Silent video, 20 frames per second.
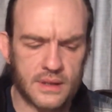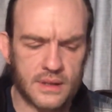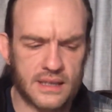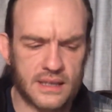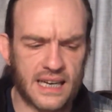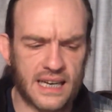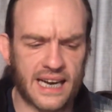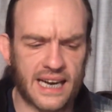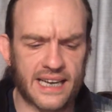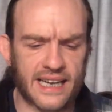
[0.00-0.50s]

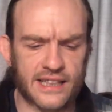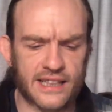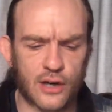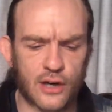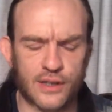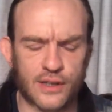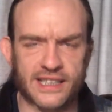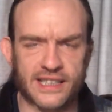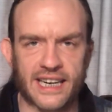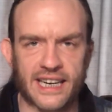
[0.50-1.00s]

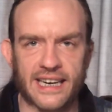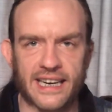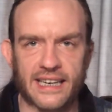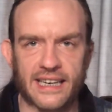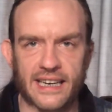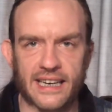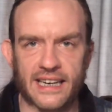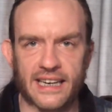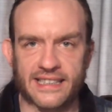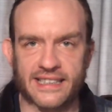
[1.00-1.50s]
there is a
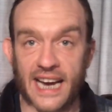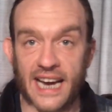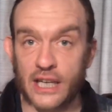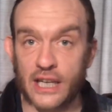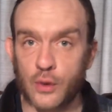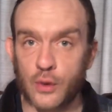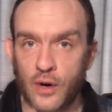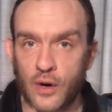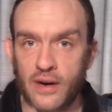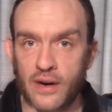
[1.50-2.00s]

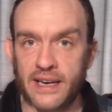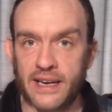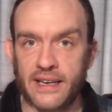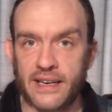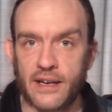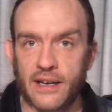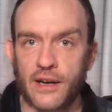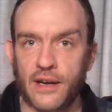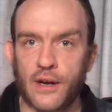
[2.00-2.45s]
sanctuary